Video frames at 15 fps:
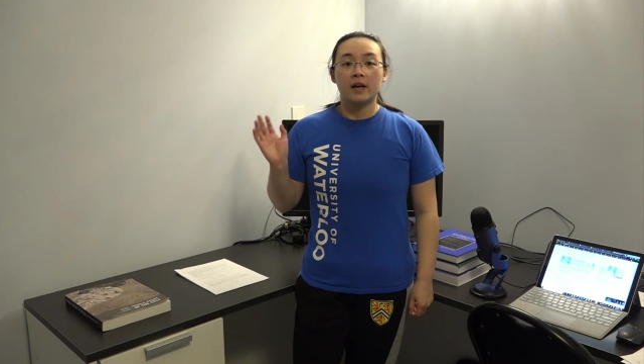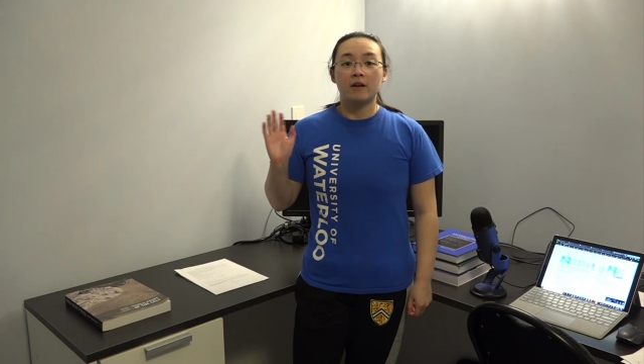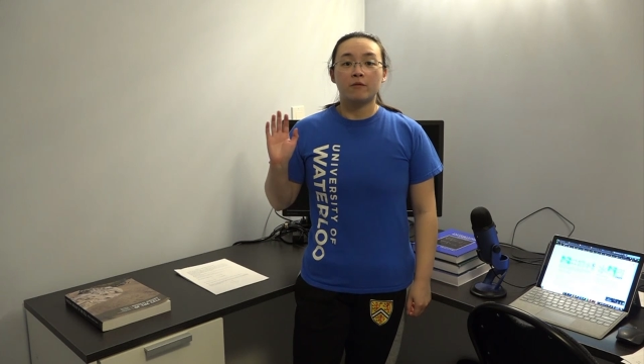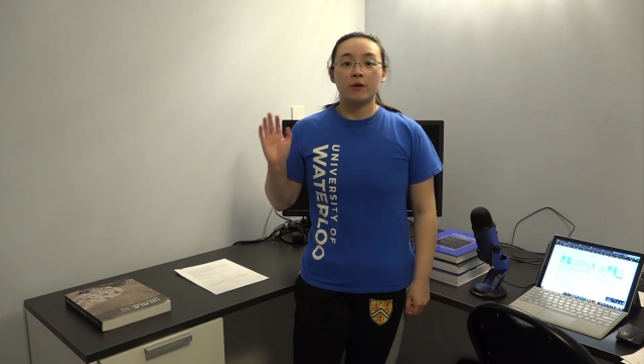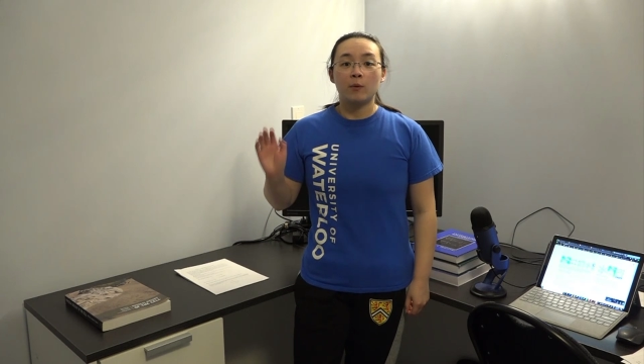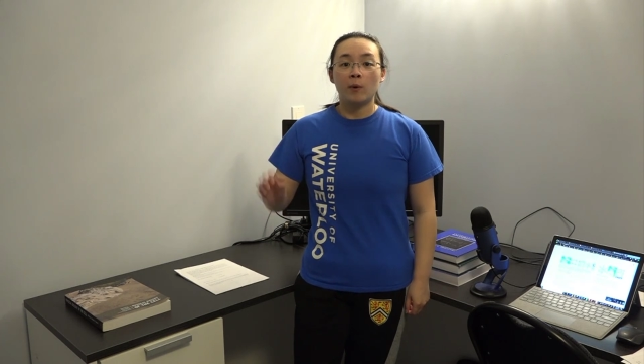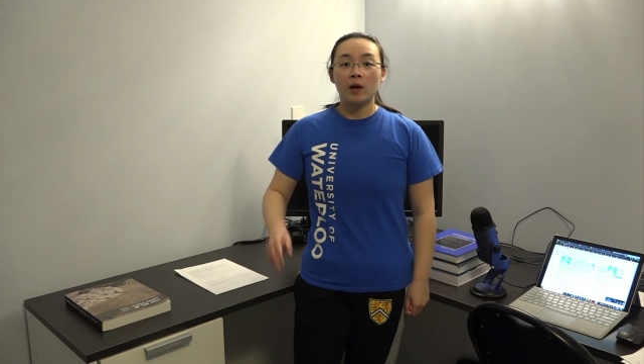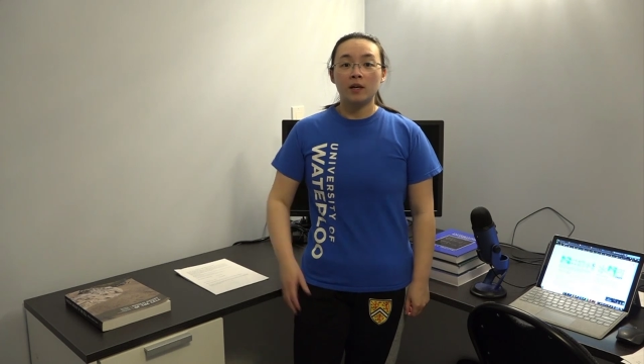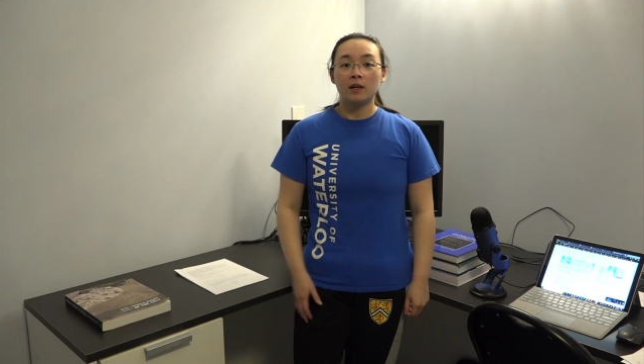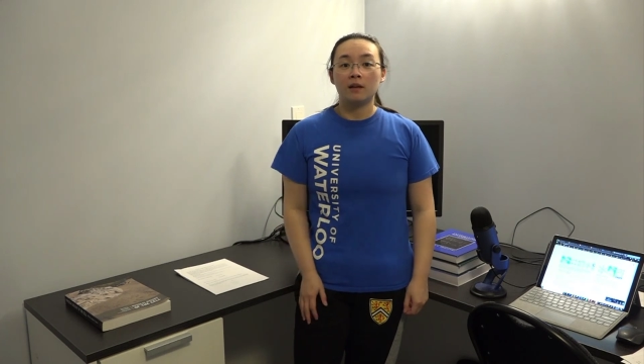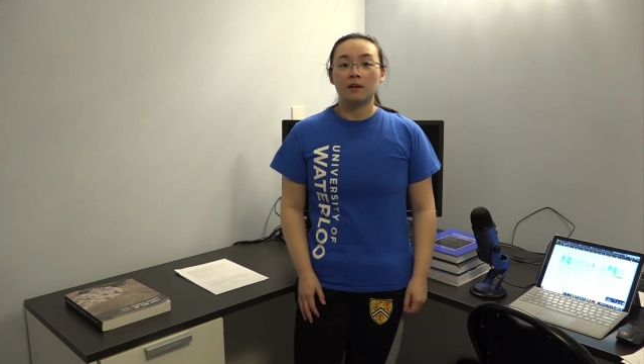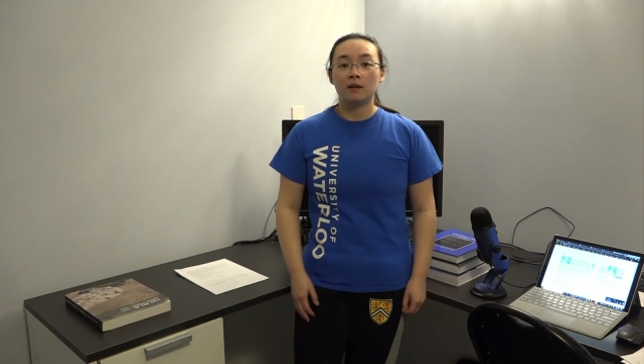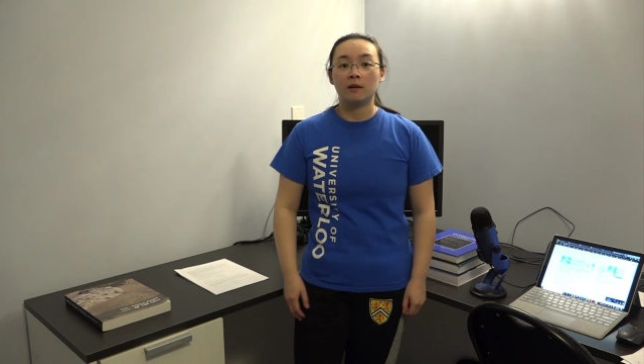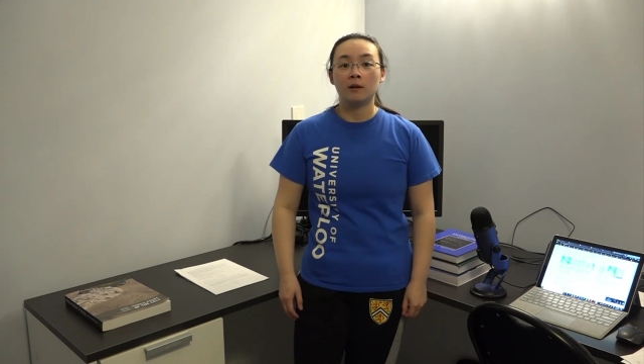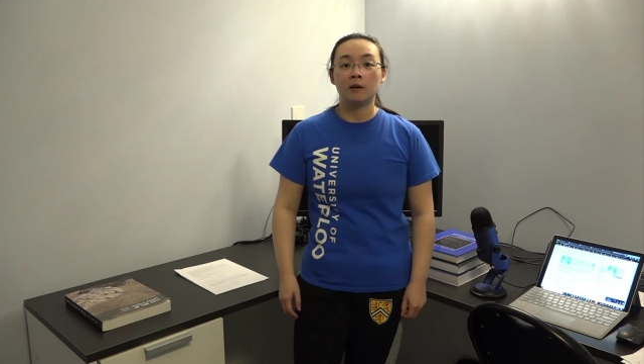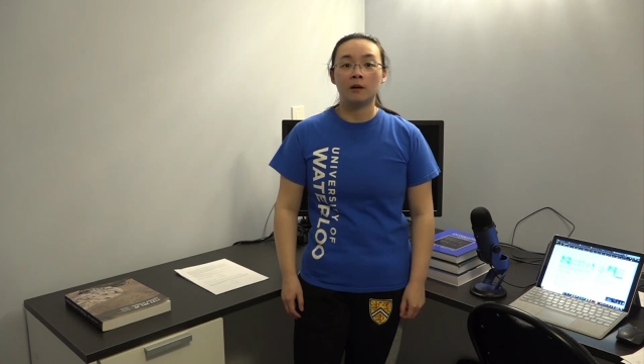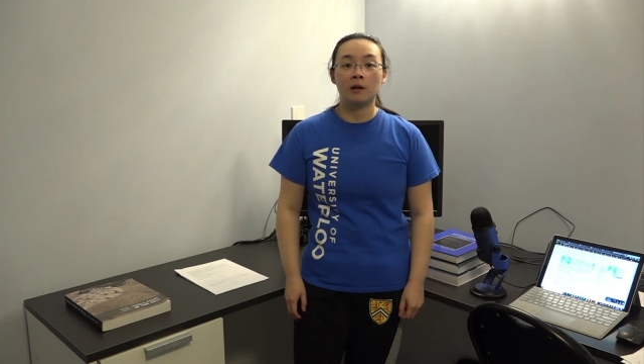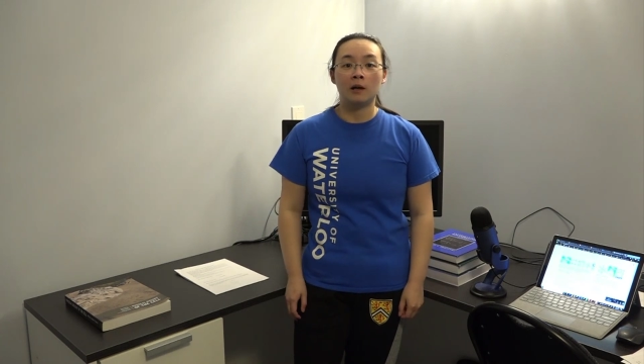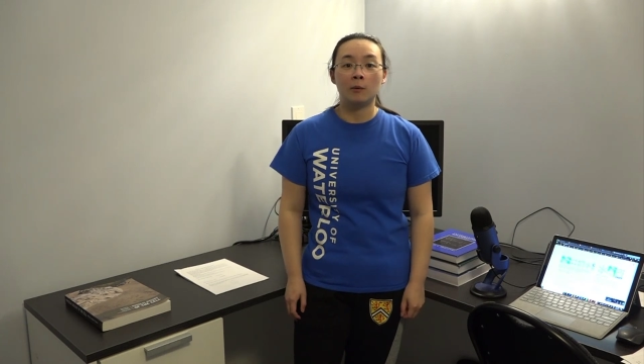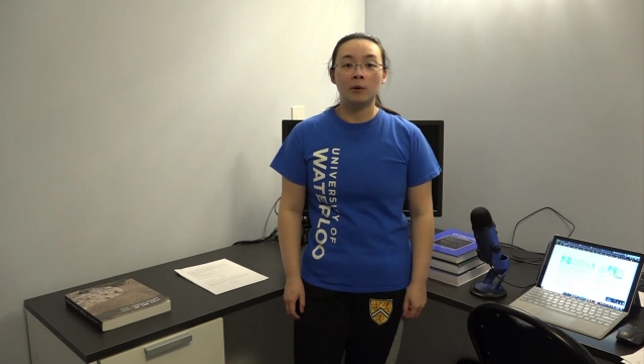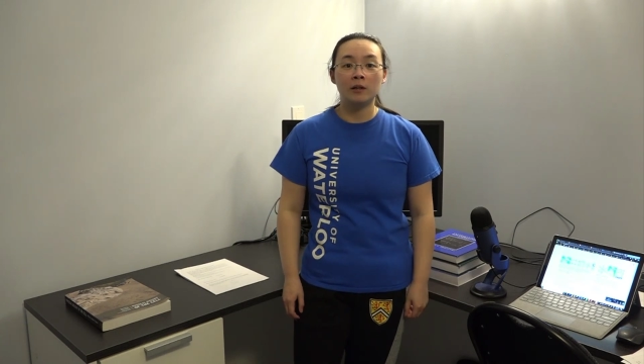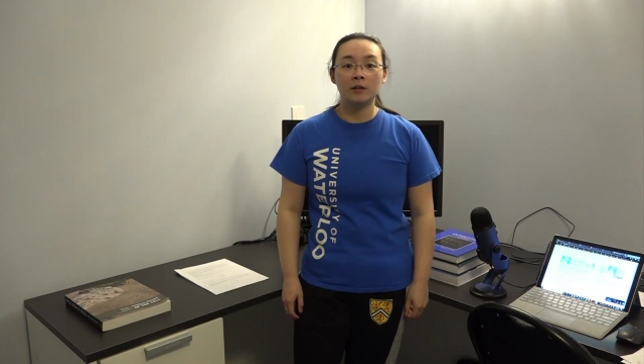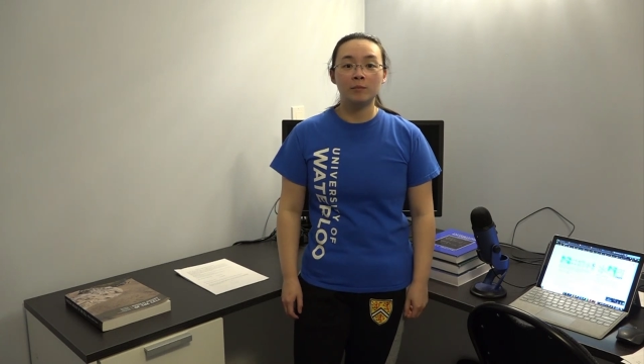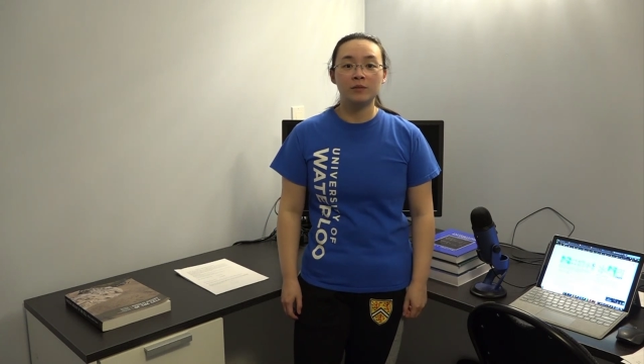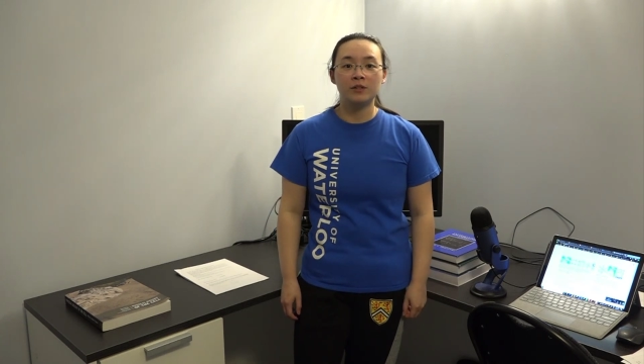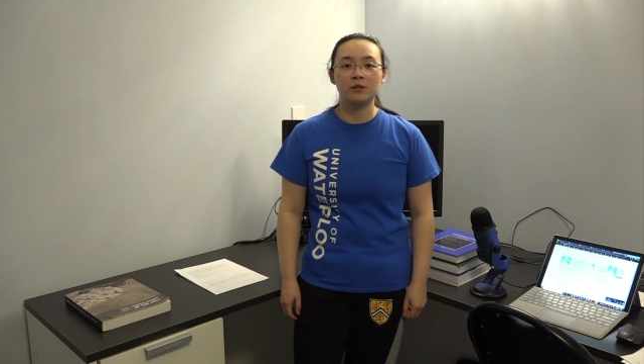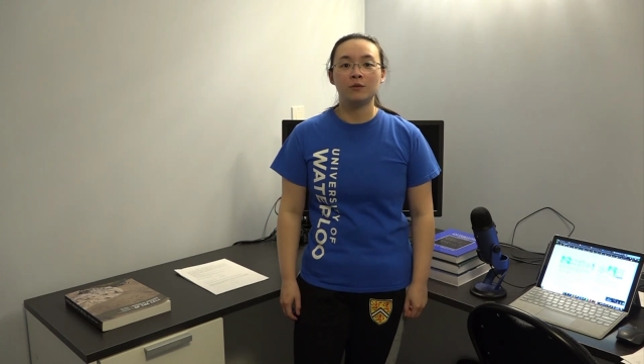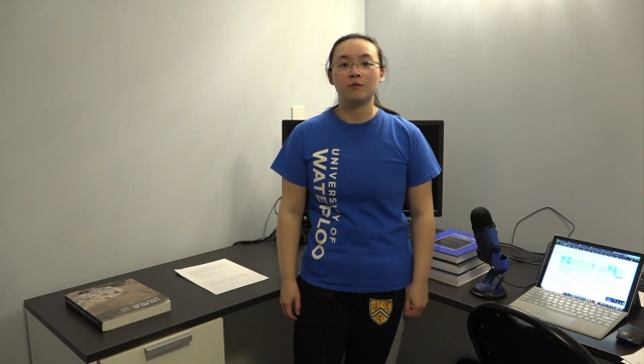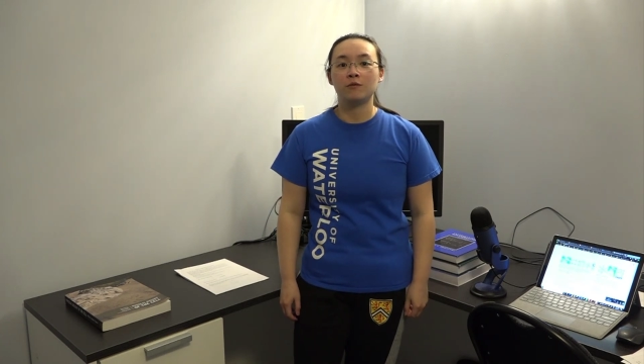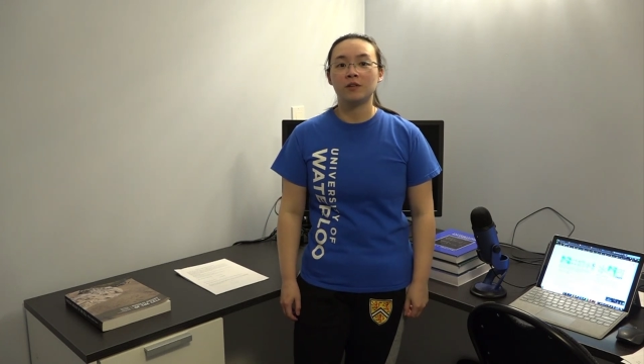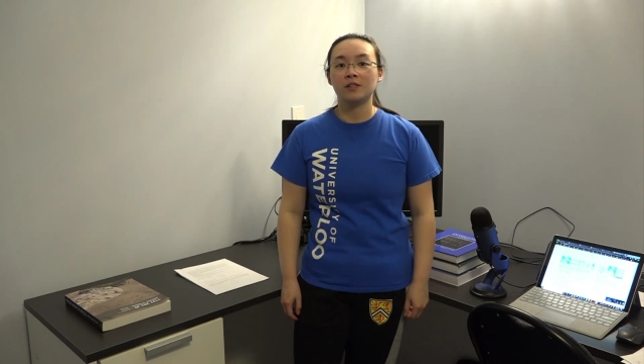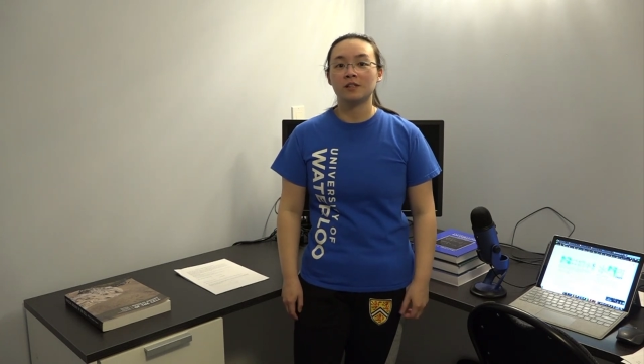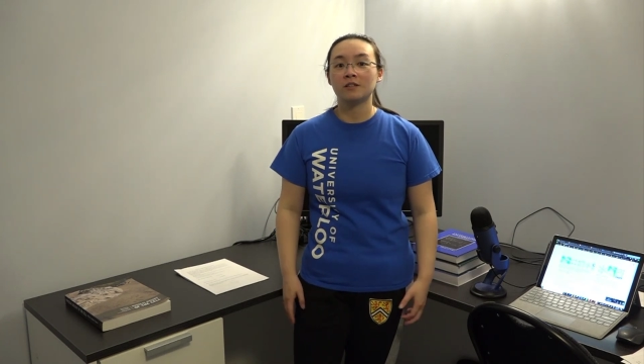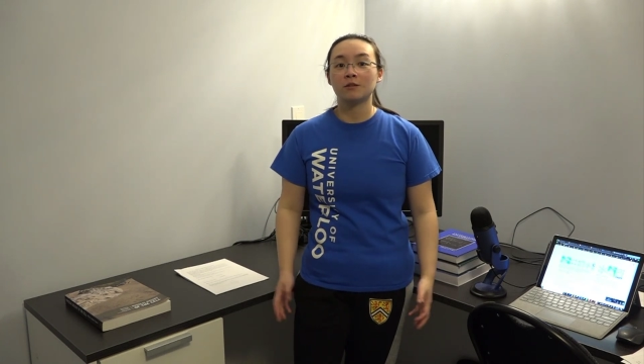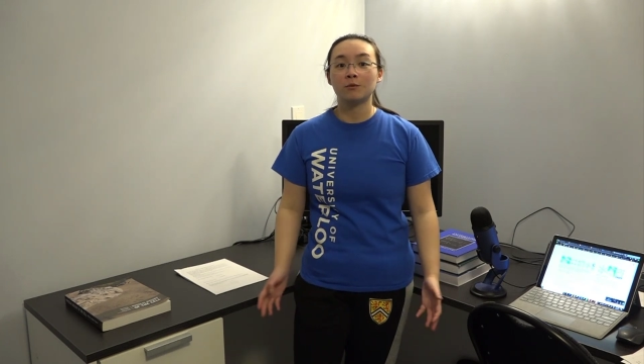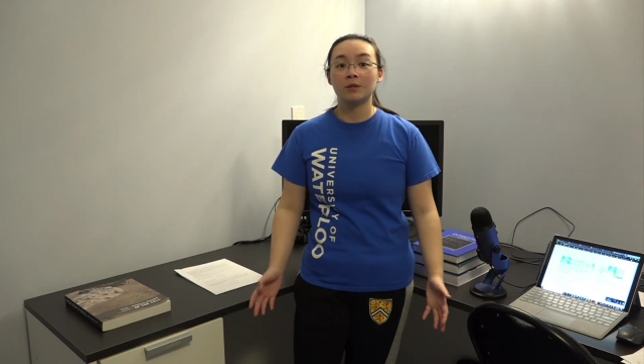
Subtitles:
everyone, welcome to Physics